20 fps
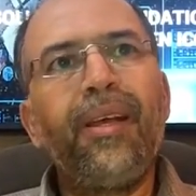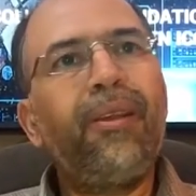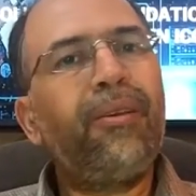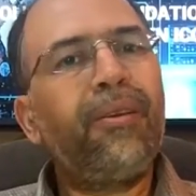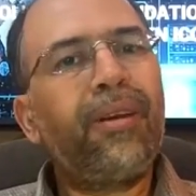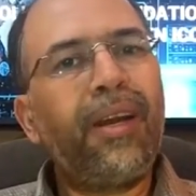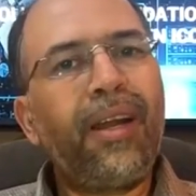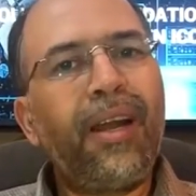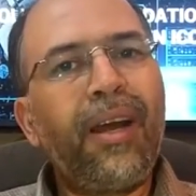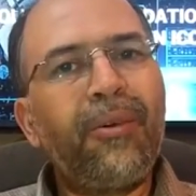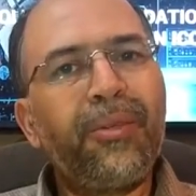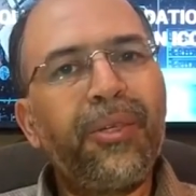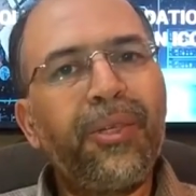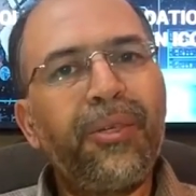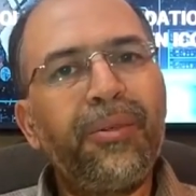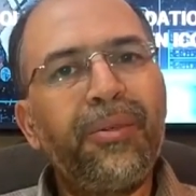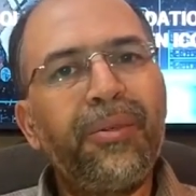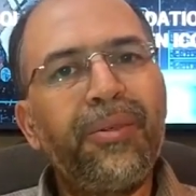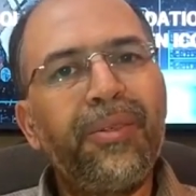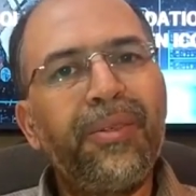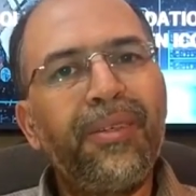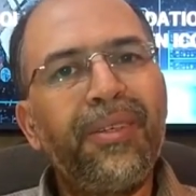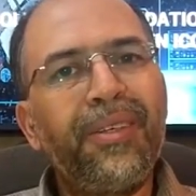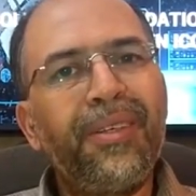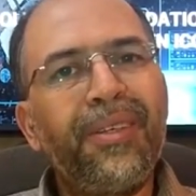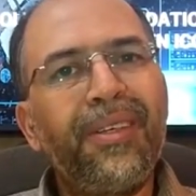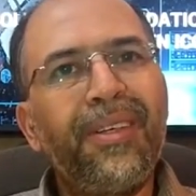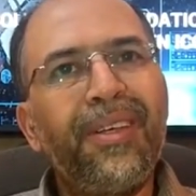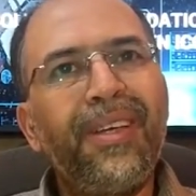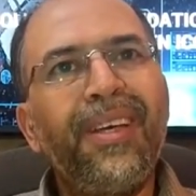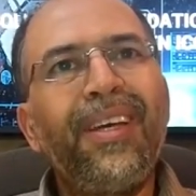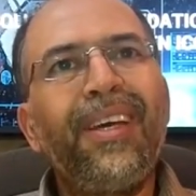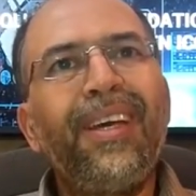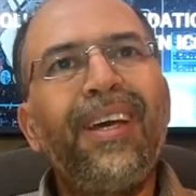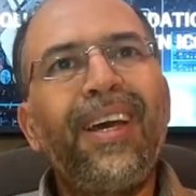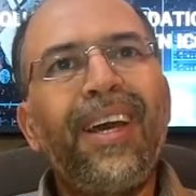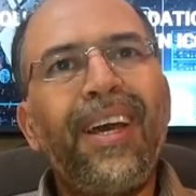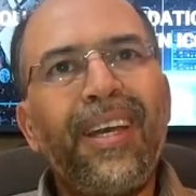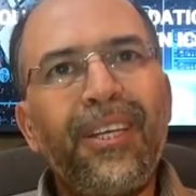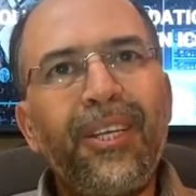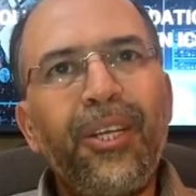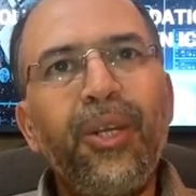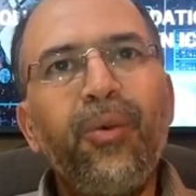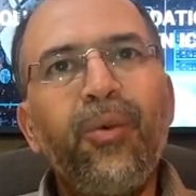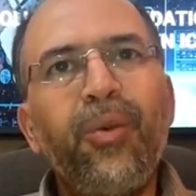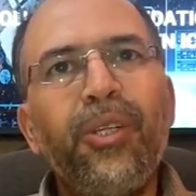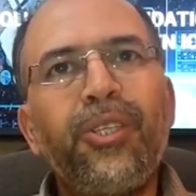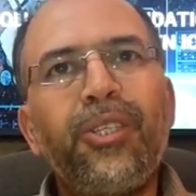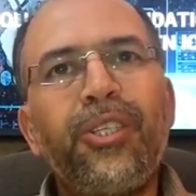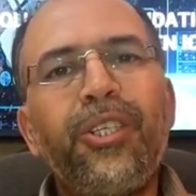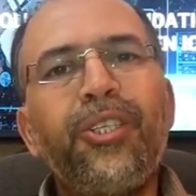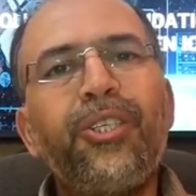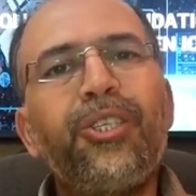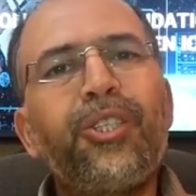Look around you and you will see